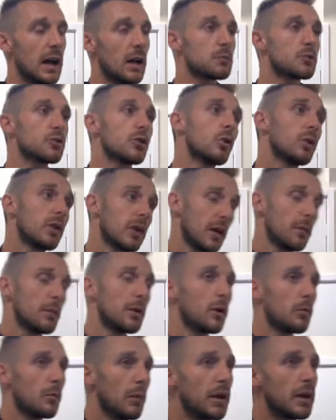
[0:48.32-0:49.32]
So came in
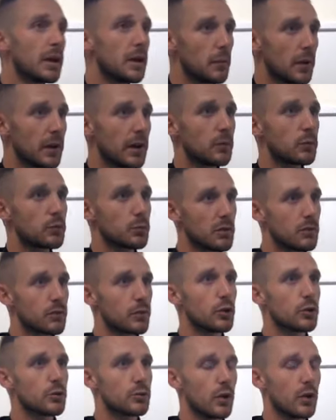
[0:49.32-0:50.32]
on Monday. Monday was my
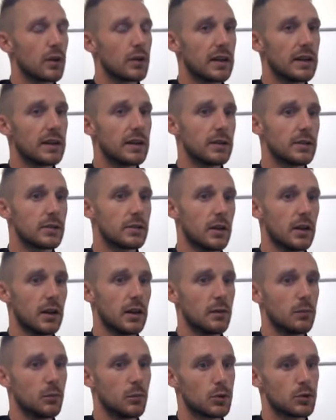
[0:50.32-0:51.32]
first full day,
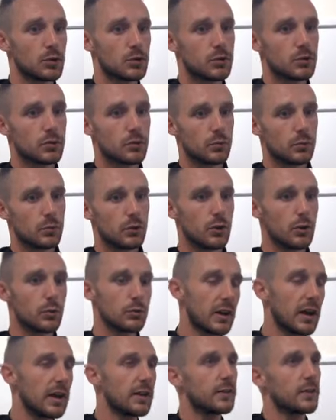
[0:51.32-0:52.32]
which, you know, was
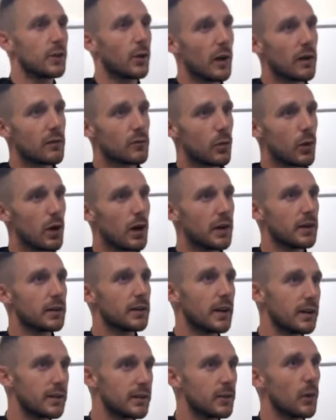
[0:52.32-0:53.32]
getting to know everyone and
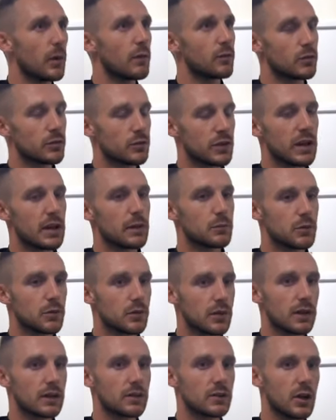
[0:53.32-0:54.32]
getting to know everyone's names and
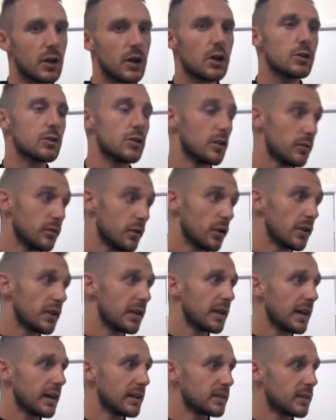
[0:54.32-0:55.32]
things. So the full
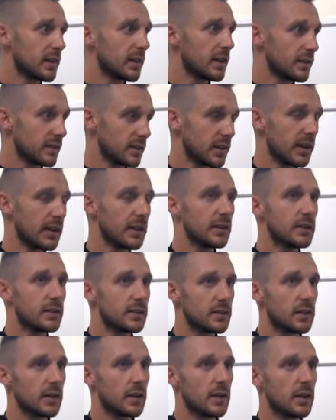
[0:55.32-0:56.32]
day yesterday and today.
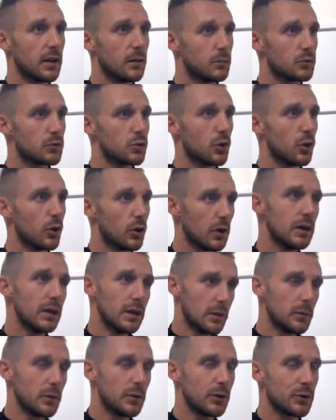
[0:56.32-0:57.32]
So
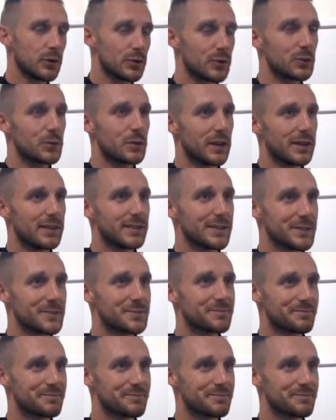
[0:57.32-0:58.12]
been here 2 days.